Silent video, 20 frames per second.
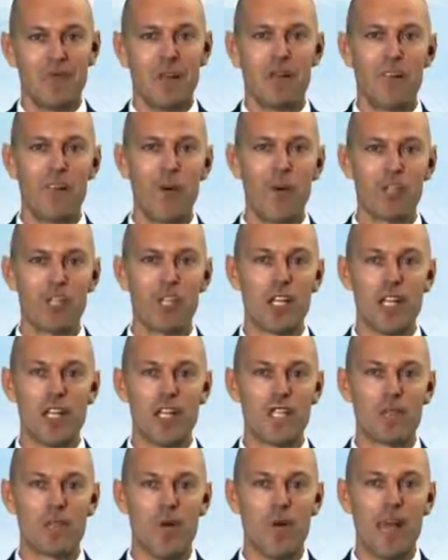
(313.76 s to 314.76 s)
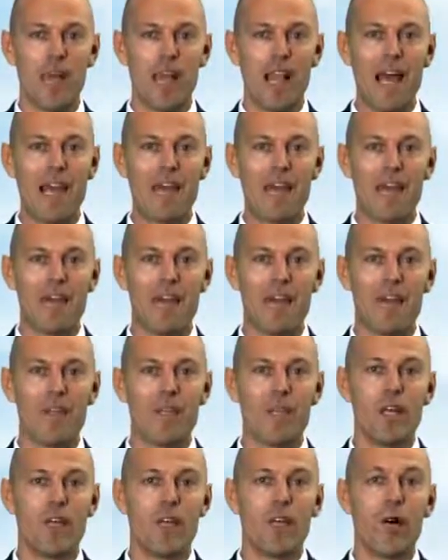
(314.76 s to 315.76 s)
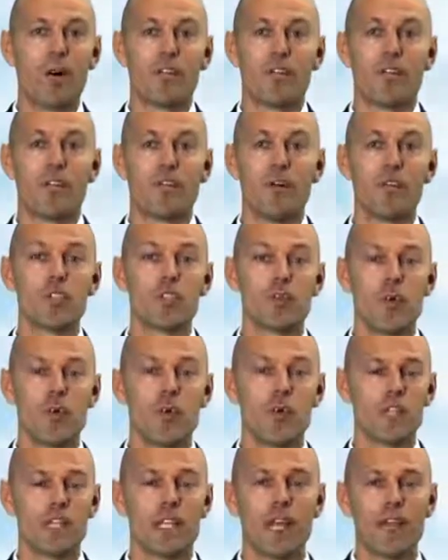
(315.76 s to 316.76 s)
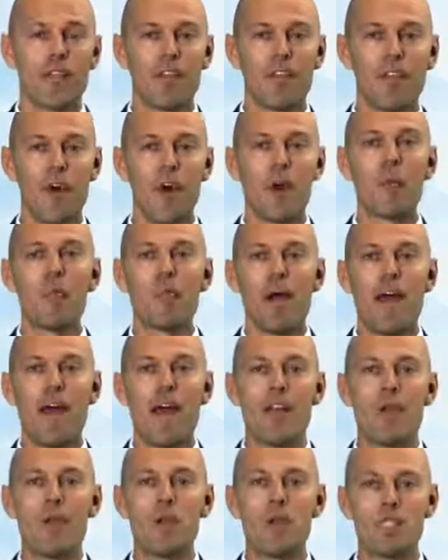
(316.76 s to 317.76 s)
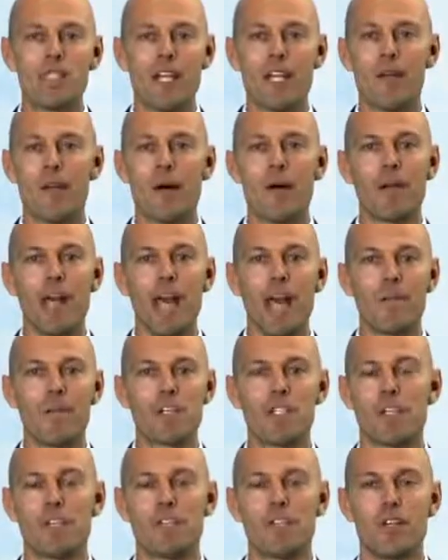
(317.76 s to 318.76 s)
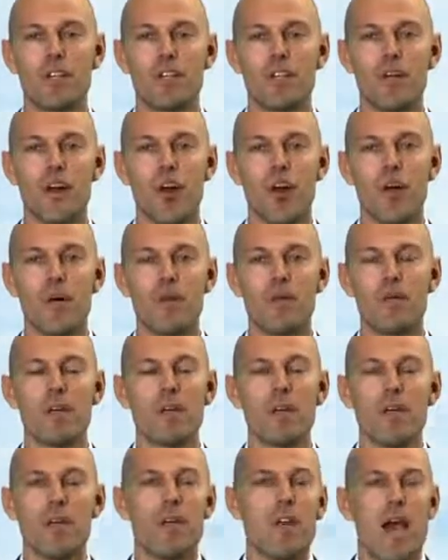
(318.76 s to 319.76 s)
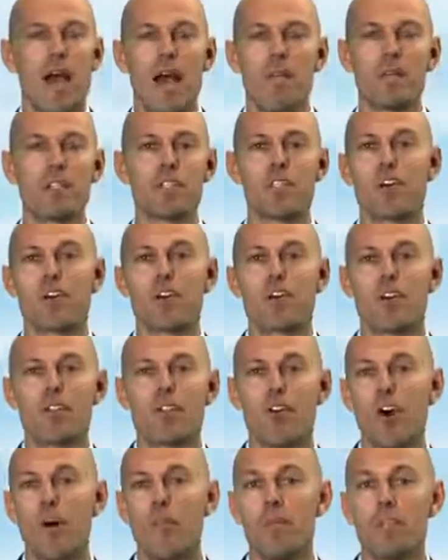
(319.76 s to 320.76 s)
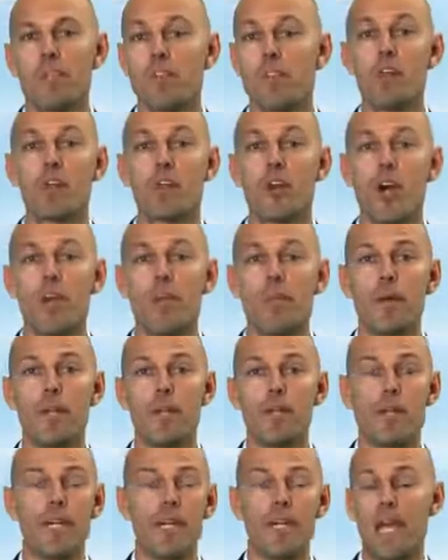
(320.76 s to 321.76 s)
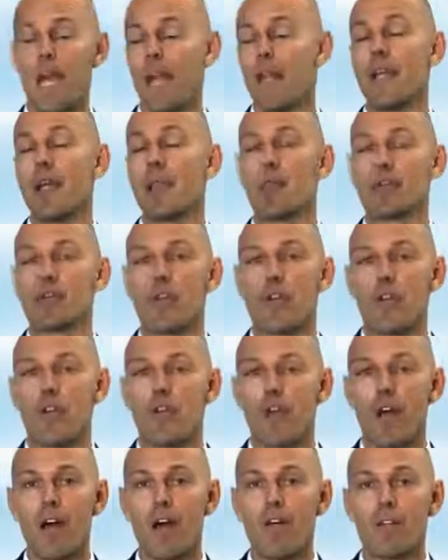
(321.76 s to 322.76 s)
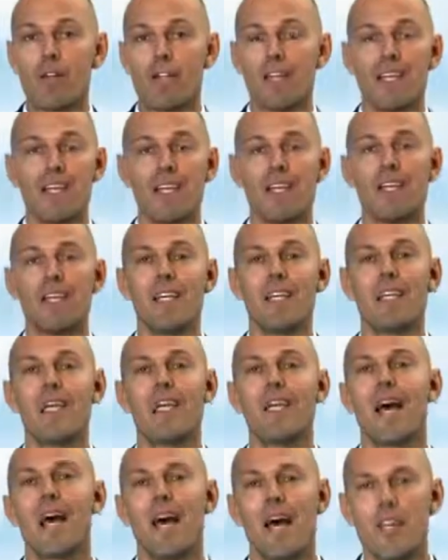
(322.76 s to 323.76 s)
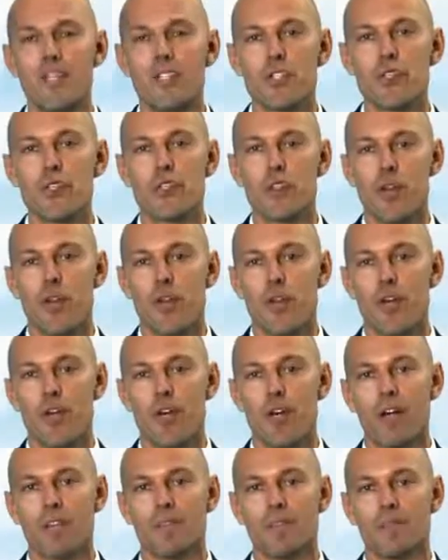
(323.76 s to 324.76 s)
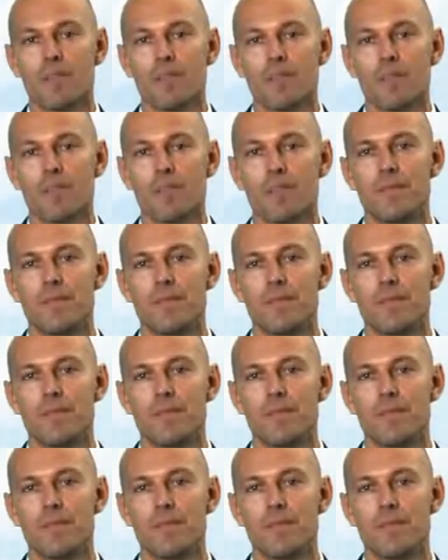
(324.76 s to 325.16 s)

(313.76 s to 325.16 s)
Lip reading: But unfortunately, it's more likely that we'd have uttered those words like the young man who said about Amazon.com. Amazon.com is a good company and it will turn around. It has to turn around.